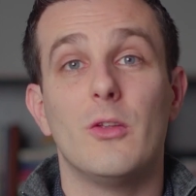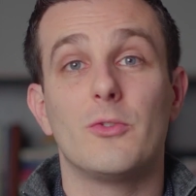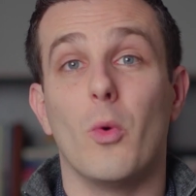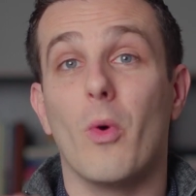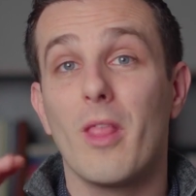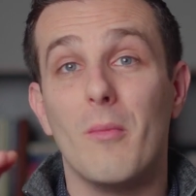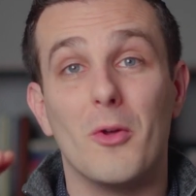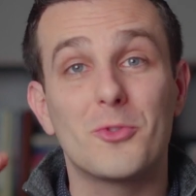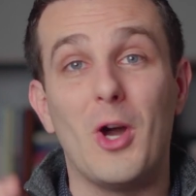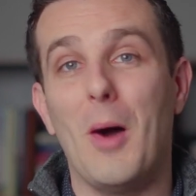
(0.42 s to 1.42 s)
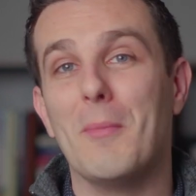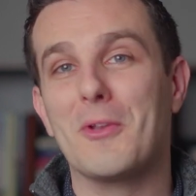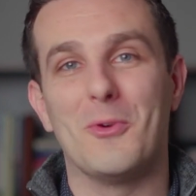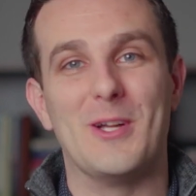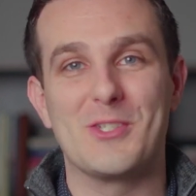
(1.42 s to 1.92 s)
So one of the most
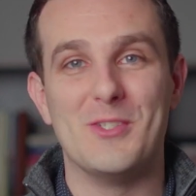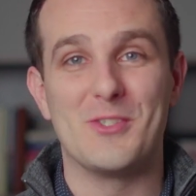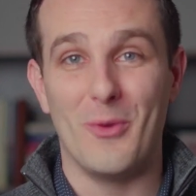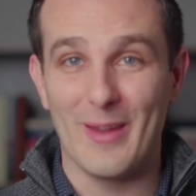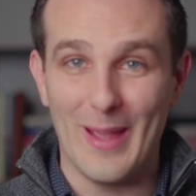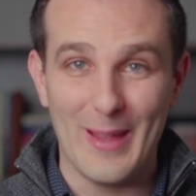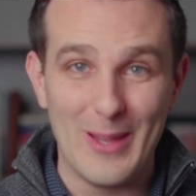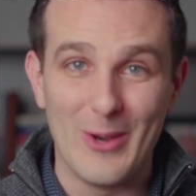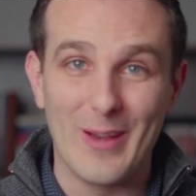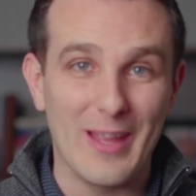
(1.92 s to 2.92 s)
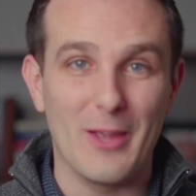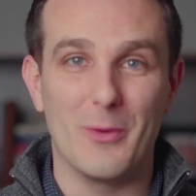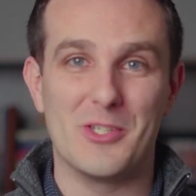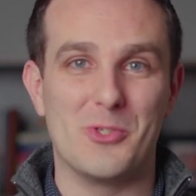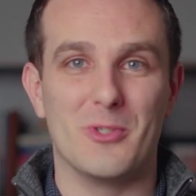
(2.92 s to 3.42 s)
common questions that we get here at
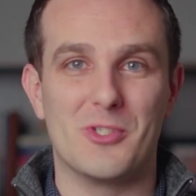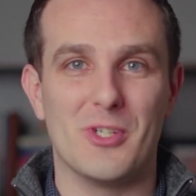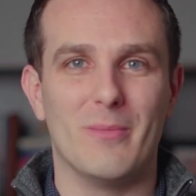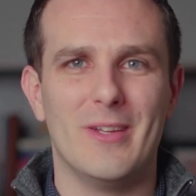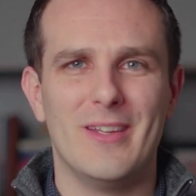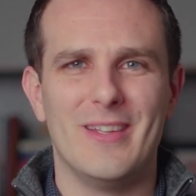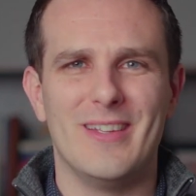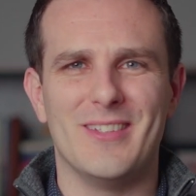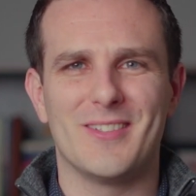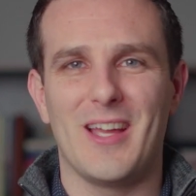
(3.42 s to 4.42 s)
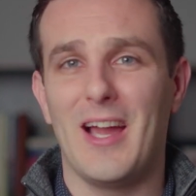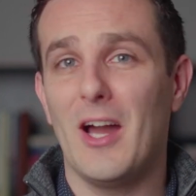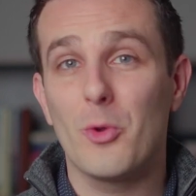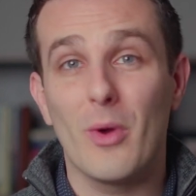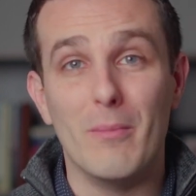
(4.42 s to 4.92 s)
Gateway Stewardship is,
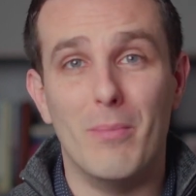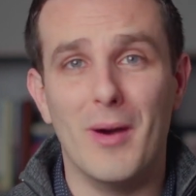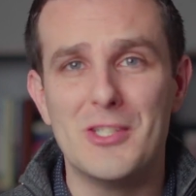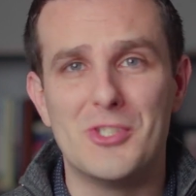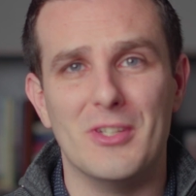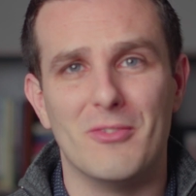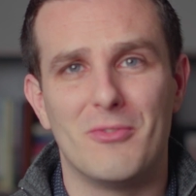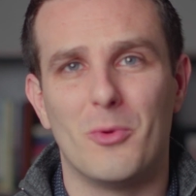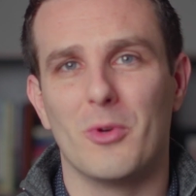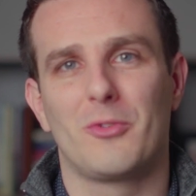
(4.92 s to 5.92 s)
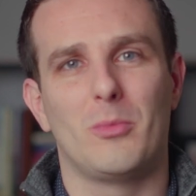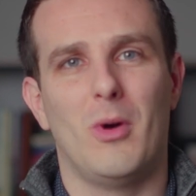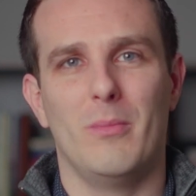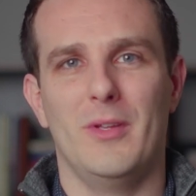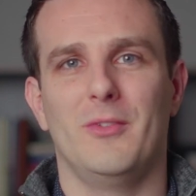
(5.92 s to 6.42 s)
how do I budget for a
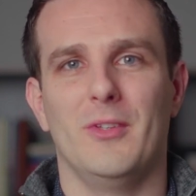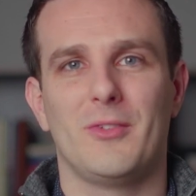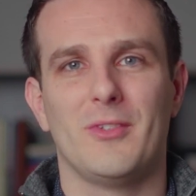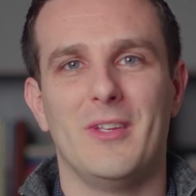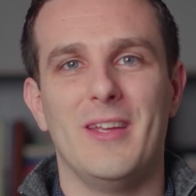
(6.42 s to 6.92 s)
small business?